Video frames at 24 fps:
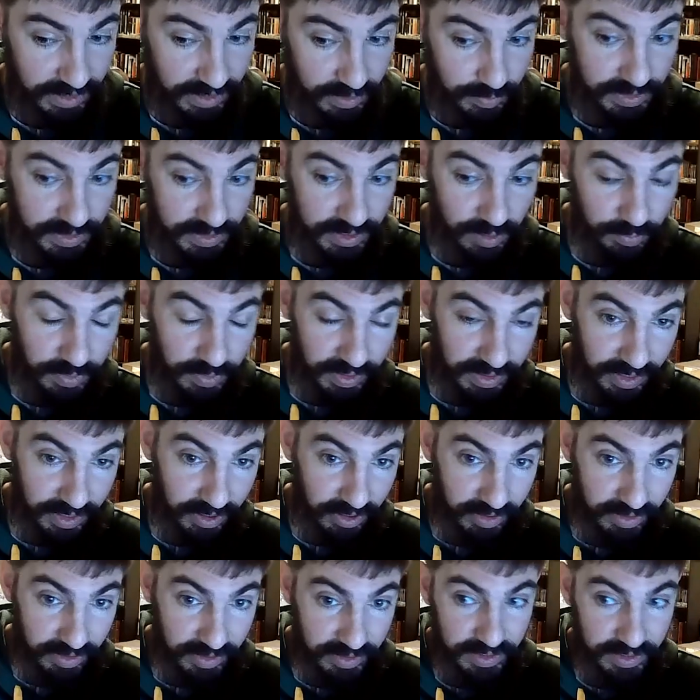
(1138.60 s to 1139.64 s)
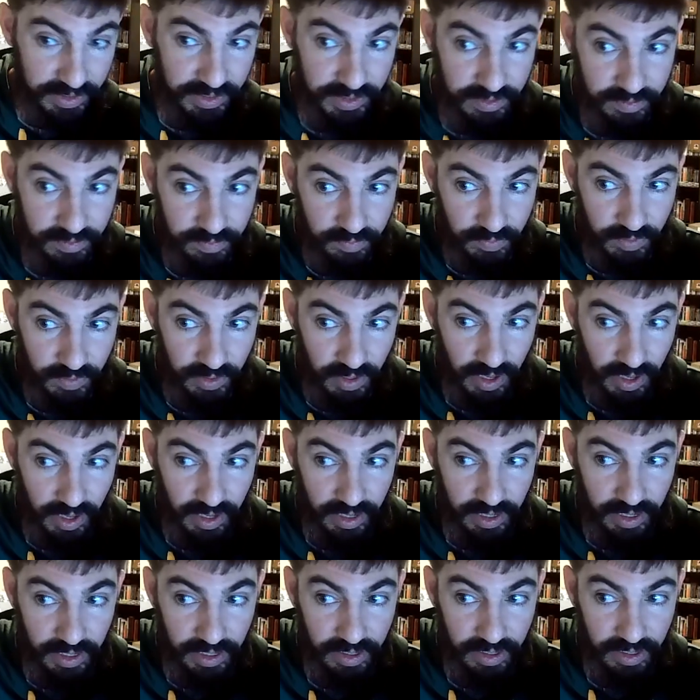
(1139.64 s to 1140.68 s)
be something that is
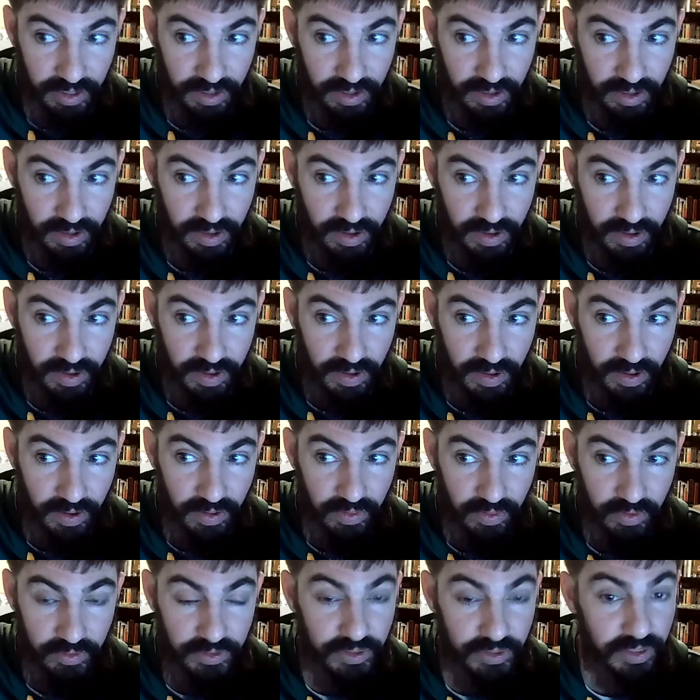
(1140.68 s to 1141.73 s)
a there's